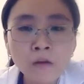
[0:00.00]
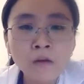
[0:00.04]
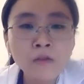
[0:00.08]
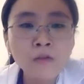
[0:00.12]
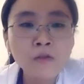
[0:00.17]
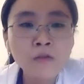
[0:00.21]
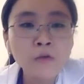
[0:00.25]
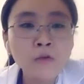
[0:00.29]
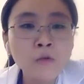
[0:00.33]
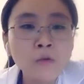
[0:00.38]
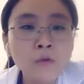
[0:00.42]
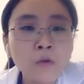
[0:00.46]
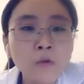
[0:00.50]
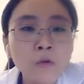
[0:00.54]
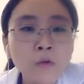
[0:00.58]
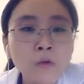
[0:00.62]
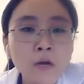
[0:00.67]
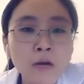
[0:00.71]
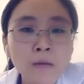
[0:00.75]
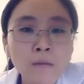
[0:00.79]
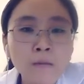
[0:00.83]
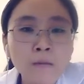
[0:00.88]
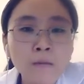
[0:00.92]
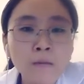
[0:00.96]
So
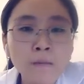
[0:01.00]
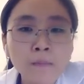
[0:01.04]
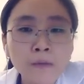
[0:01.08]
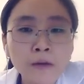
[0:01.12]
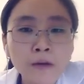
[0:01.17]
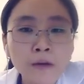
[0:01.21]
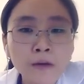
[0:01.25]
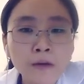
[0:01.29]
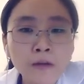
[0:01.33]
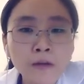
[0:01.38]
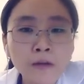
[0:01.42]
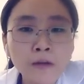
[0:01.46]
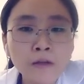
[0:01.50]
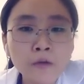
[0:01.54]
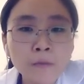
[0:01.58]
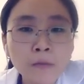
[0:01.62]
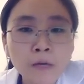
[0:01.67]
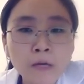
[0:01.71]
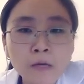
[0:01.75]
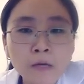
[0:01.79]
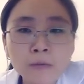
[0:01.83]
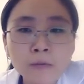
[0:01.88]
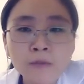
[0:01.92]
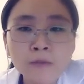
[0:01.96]
liquid
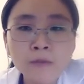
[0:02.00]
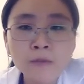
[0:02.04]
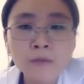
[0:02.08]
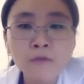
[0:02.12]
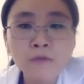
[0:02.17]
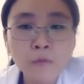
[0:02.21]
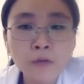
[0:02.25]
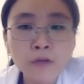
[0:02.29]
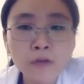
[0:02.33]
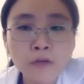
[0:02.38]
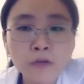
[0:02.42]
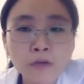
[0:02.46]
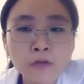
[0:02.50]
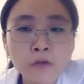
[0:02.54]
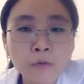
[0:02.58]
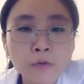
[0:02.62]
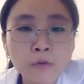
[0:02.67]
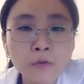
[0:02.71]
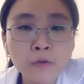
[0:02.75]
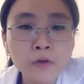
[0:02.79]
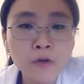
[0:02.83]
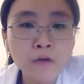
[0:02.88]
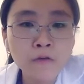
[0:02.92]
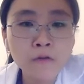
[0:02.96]
biopsy for brain
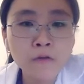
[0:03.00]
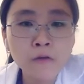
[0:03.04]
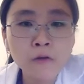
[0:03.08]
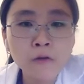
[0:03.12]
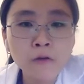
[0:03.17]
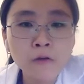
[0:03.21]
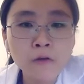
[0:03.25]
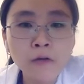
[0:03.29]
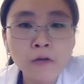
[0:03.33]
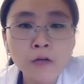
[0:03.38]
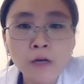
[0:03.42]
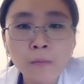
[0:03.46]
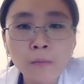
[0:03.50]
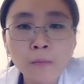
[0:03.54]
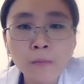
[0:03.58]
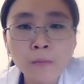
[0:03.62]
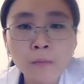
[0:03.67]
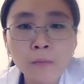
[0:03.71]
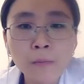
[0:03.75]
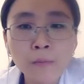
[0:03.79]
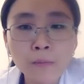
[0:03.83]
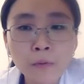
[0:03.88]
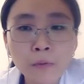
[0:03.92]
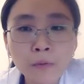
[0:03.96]
tumor, however,
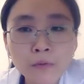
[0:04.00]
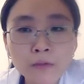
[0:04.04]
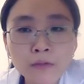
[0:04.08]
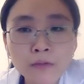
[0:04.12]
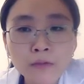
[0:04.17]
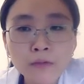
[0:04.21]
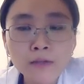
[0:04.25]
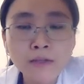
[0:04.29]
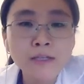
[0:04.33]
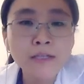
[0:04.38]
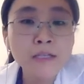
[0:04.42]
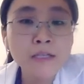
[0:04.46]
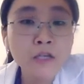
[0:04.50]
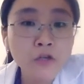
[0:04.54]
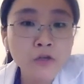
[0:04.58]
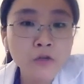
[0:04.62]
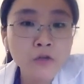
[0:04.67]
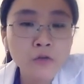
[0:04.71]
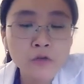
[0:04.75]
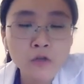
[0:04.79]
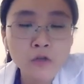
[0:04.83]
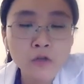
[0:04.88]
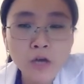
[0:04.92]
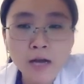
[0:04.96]
poses an
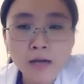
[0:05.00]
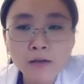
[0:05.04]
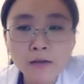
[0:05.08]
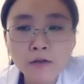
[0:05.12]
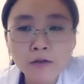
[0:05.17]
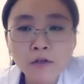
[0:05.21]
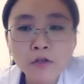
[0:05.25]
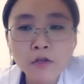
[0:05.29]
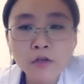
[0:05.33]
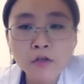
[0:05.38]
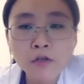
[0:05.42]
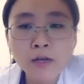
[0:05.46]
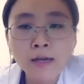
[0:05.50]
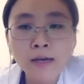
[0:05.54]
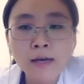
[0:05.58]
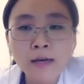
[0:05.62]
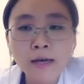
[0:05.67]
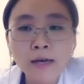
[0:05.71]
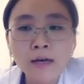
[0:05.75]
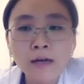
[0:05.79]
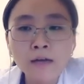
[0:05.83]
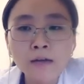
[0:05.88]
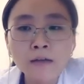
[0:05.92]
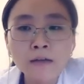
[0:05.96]
additional challenge,
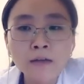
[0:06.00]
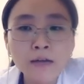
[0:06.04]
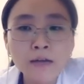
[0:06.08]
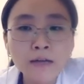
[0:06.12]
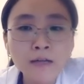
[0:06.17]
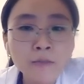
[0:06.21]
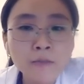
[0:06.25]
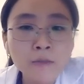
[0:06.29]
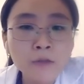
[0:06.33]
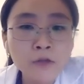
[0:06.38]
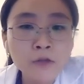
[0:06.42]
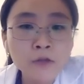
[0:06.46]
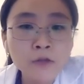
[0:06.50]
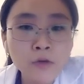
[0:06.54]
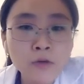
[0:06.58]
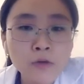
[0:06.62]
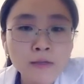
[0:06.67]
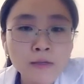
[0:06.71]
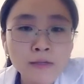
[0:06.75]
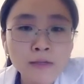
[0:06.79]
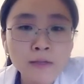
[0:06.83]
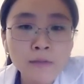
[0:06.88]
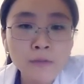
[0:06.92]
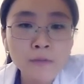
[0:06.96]
and it has been shown in
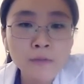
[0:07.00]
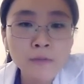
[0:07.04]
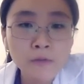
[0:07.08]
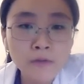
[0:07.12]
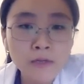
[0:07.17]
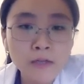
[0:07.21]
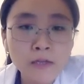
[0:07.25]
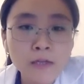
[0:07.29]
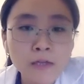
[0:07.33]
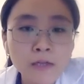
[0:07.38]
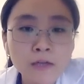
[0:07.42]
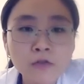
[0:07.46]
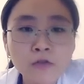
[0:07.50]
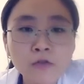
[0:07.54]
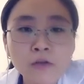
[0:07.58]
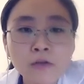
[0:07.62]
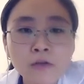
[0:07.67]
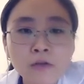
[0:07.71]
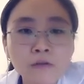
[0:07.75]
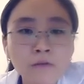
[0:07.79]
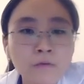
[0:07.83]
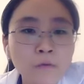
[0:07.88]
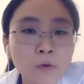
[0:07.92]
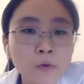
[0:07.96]
a seminal study in
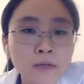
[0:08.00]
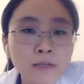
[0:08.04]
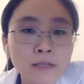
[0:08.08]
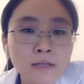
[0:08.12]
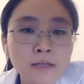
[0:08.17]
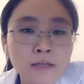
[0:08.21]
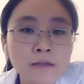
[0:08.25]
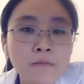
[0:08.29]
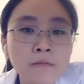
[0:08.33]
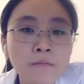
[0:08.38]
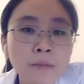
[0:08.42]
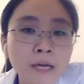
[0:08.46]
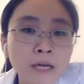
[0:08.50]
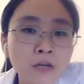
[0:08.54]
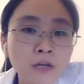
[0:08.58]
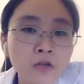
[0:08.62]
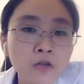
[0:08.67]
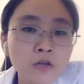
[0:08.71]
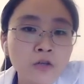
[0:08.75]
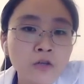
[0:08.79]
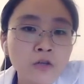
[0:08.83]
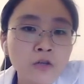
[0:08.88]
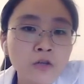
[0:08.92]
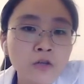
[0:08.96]
2014 in
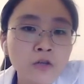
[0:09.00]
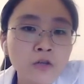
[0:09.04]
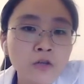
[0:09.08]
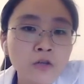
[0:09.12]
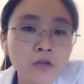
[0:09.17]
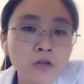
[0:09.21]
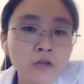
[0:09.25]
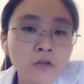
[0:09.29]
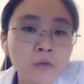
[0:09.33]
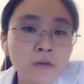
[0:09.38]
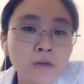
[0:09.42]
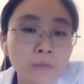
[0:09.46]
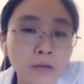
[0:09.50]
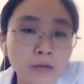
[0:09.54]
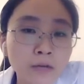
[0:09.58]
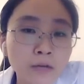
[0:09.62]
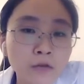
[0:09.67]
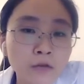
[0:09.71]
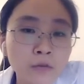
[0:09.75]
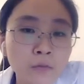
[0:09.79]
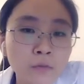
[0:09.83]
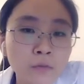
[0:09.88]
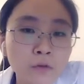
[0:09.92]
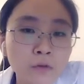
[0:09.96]
patients with
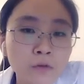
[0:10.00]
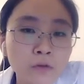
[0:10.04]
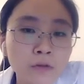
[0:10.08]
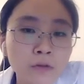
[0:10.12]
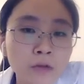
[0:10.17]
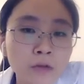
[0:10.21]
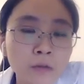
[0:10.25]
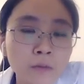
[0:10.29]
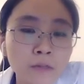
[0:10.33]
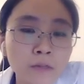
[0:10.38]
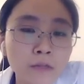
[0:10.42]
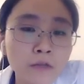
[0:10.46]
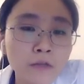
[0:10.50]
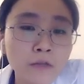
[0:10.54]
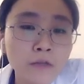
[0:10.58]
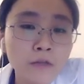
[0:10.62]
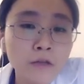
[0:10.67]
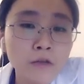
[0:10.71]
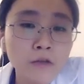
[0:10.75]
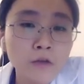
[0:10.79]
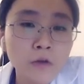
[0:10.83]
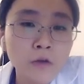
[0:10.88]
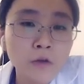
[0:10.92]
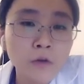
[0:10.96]
brain tumors,
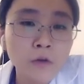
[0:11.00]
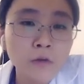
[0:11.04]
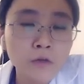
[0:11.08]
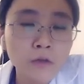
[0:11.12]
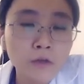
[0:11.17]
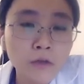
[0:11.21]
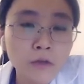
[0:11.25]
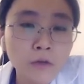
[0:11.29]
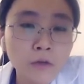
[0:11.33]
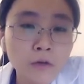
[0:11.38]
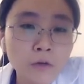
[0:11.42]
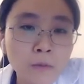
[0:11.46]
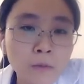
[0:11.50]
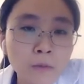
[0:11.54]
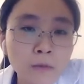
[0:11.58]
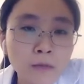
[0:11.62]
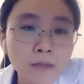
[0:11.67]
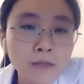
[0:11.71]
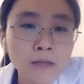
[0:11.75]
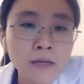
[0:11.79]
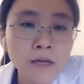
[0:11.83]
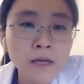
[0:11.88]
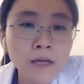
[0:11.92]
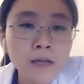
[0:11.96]
particularly
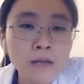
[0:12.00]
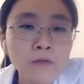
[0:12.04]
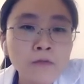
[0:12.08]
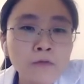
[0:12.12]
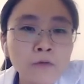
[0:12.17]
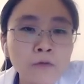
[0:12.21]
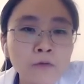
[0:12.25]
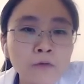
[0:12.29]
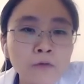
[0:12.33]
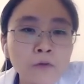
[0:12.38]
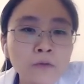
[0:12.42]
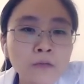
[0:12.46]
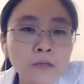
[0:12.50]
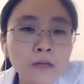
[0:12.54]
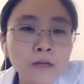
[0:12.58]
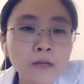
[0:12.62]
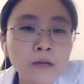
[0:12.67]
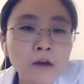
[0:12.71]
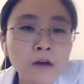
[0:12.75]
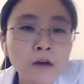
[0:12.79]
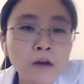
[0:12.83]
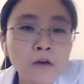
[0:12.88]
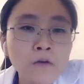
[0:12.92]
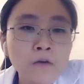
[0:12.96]
gliomas. The frequency
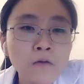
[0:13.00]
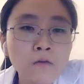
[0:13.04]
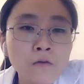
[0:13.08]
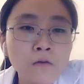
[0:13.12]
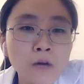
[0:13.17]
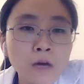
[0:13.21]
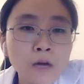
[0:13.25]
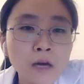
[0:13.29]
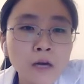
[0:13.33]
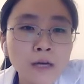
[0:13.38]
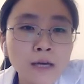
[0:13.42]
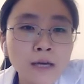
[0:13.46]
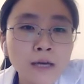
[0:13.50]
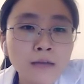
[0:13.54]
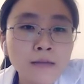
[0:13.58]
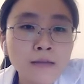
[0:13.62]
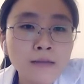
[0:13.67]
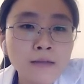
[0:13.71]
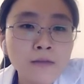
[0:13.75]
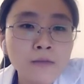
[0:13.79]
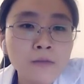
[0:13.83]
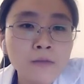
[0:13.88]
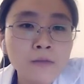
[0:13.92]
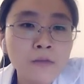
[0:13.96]
of
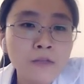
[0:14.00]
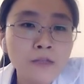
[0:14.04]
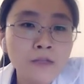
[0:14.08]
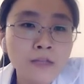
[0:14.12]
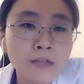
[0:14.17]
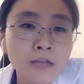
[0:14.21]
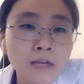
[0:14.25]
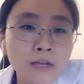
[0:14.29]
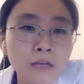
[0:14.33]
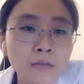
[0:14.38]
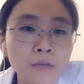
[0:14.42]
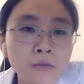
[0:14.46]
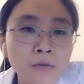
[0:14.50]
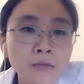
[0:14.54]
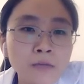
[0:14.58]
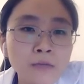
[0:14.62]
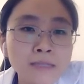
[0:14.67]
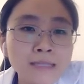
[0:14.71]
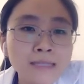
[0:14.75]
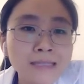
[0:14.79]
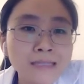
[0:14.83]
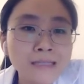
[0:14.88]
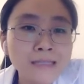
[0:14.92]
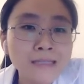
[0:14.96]
cases with detectable
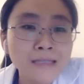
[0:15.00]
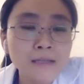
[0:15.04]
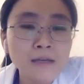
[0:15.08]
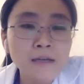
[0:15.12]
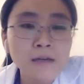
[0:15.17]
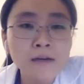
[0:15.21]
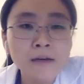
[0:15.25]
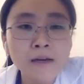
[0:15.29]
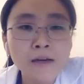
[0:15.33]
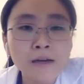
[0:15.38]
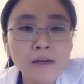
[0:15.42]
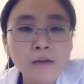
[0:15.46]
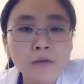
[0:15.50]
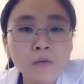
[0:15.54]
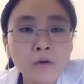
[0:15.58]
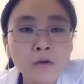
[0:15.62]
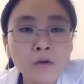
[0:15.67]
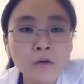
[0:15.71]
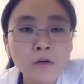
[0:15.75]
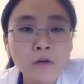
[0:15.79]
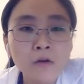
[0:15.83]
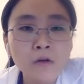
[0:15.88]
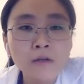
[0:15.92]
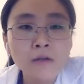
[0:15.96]
ctDNA
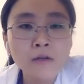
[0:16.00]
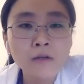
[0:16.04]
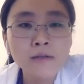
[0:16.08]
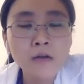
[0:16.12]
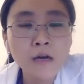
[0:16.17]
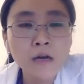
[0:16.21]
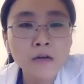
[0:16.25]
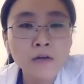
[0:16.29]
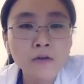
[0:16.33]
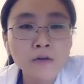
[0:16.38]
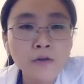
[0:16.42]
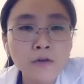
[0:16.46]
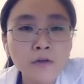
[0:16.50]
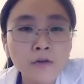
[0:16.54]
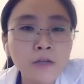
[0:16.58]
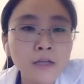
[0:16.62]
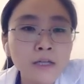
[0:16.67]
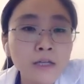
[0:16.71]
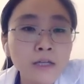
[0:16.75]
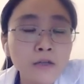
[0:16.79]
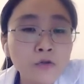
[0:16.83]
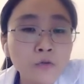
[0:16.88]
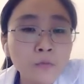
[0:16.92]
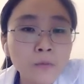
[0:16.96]
or
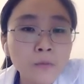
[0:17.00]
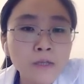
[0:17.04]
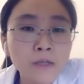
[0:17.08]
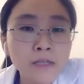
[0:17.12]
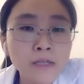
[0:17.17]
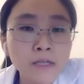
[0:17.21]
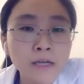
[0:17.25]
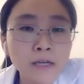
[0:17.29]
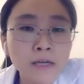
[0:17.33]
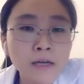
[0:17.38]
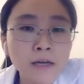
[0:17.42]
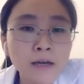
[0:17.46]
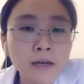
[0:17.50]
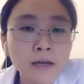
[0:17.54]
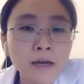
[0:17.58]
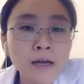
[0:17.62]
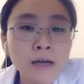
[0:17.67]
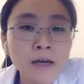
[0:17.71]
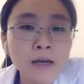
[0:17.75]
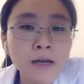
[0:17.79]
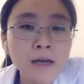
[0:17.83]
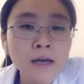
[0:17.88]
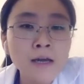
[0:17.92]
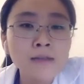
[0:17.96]
circulating tumor DNA
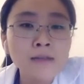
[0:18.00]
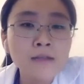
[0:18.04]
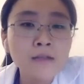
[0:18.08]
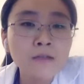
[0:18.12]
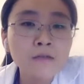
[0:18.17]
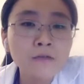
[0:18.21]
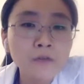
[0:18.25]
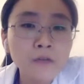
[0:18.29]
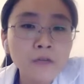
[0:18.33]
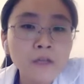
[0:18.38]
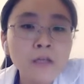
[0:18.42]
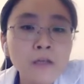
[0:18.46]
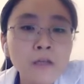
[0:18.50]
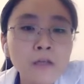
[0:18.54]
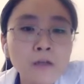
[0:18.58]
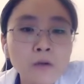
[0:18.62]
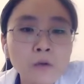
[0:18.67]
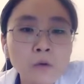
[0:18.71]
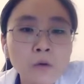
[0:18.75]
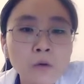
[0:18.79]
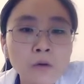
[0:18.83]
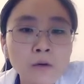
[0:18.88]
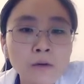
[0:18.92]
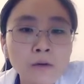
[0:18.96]
is significantly
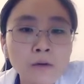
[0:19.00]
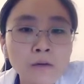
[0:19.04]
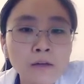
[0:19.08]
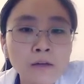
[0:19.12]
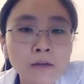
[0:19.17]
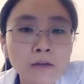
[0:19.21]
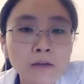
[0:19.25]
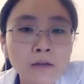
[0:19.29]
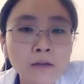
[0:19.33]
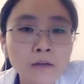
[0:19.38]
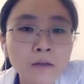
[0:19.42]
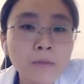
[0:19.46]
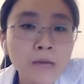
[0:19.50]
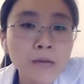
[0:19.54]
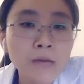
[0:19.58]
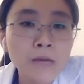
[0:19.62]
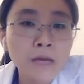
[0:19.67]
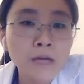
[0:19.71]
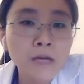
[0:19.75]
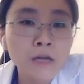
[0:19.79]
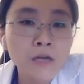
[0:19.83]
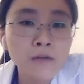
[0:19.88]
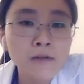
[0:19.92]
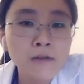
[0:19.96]
lower than in
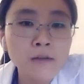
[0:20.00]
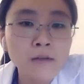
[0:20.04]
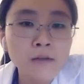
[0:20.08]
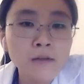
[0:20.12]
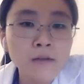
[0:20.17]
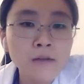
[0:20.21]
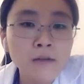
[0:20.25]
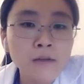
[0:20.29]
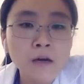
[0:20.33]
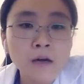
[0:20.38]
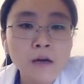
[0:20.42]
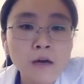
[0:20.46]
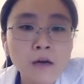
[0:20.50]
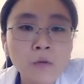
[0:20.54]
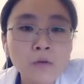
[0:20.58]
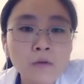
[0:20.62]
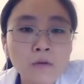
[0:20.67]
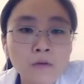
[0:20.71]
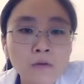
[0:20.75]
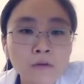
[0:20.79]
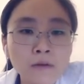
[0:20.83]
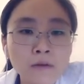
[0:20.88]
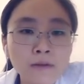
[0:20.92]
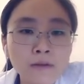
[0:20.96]
patients
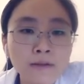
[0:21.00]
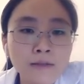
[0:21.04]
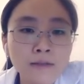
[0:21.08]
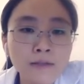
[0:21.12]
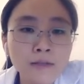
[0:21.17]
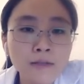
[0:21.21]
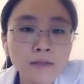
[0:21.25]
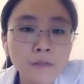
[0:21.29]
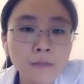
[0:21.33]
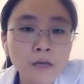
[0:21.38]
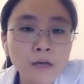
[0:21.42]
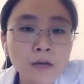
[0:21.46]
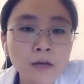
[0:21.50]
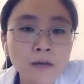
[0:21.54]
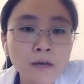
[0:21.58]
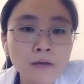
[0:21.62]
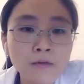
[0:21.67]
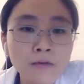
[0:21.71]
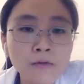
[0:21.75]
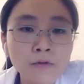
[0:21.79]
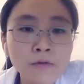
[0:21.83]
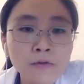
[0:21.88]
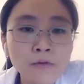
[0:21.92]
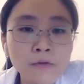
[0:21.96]
with systemic
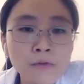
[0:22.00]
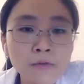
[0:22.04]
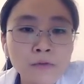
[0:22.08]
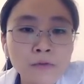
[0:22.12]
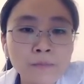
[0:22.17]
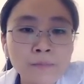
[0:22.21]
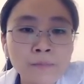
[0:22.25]
cancers.